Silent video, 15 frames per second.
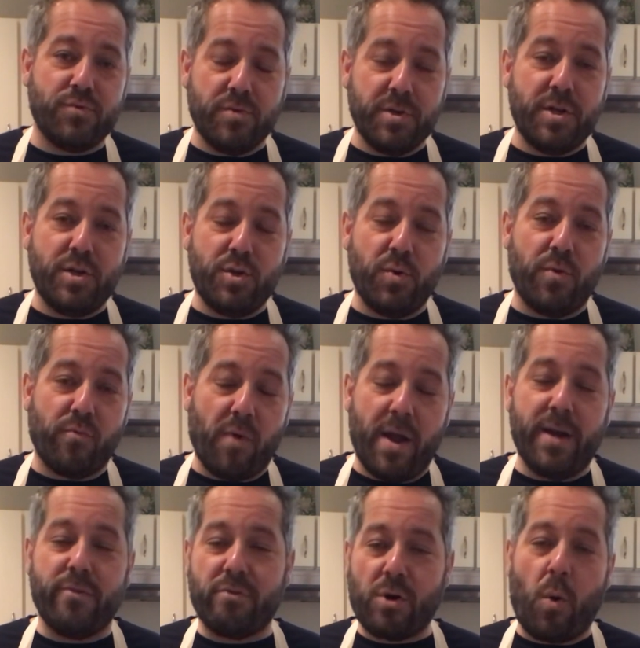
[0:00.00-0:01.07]
really to do it right,
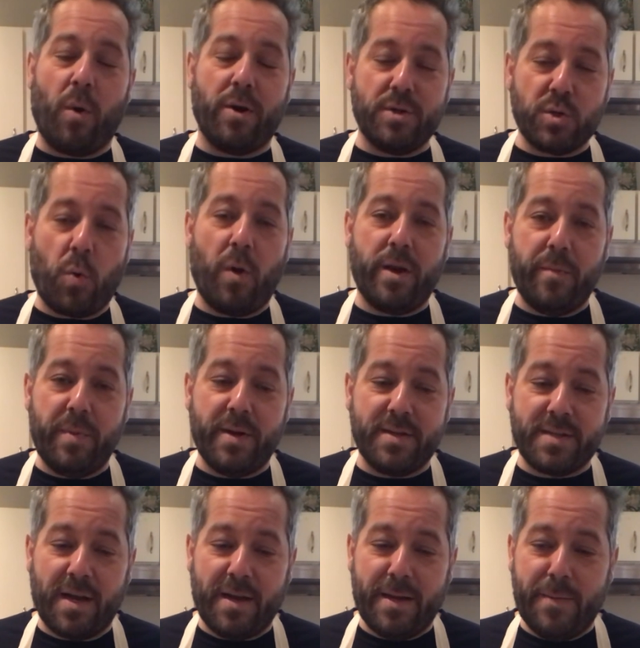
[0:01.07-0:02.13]
it requires quite a bit of
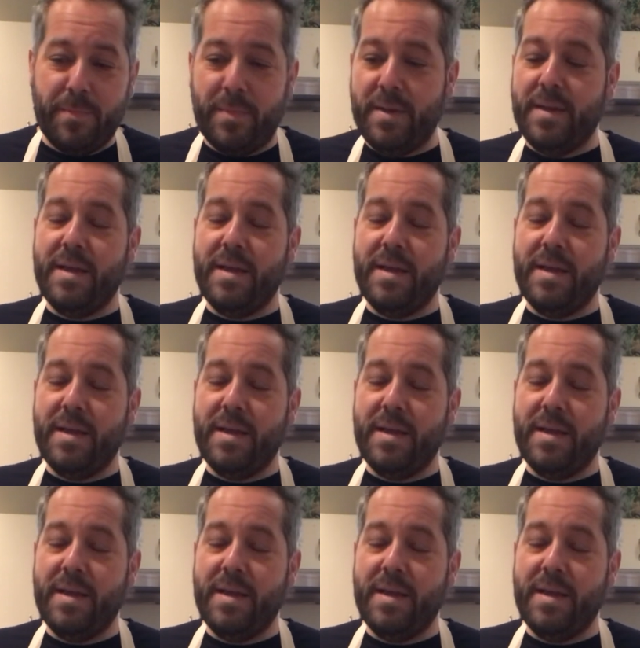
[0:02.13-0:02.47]
time,